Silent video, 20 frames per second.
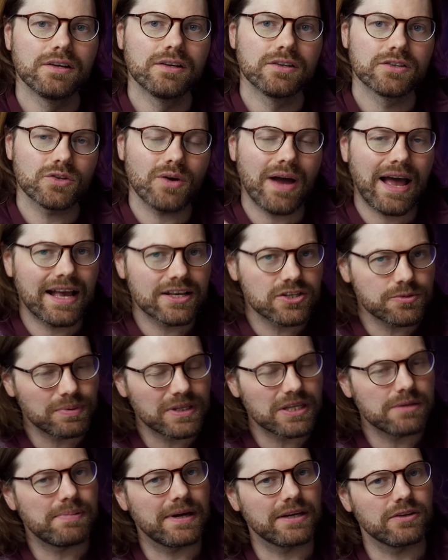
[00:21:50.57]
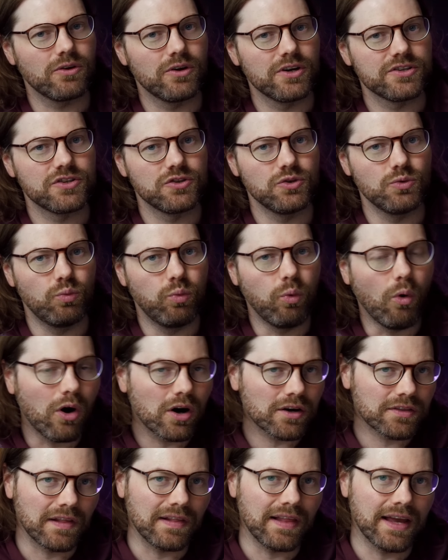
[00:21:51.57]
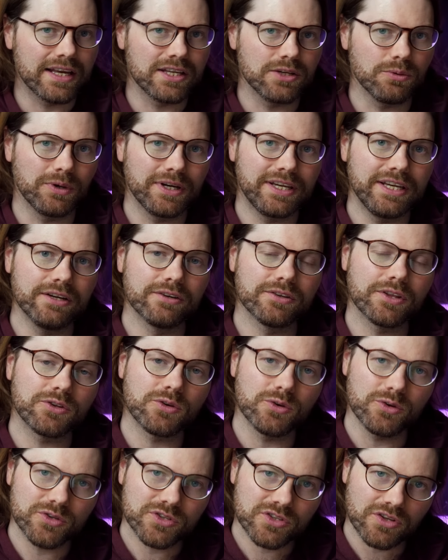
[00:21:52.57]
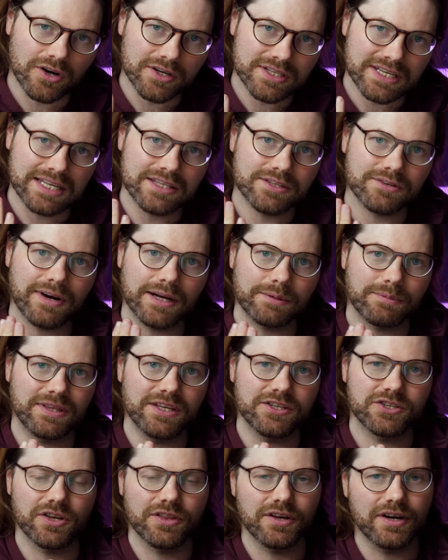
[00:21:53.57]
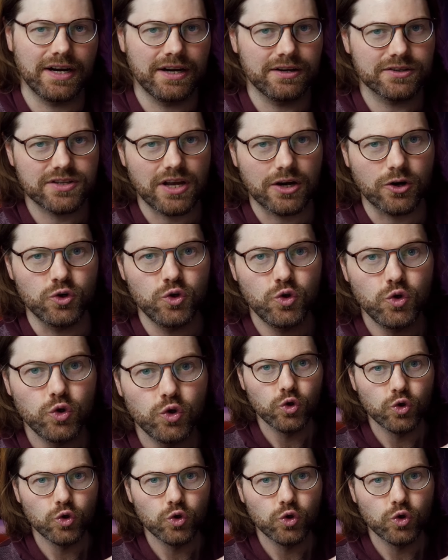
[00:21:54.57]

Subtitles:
So as you play the pink noise and you walk the line, you will hear the two start to interact with each other and they'll start going.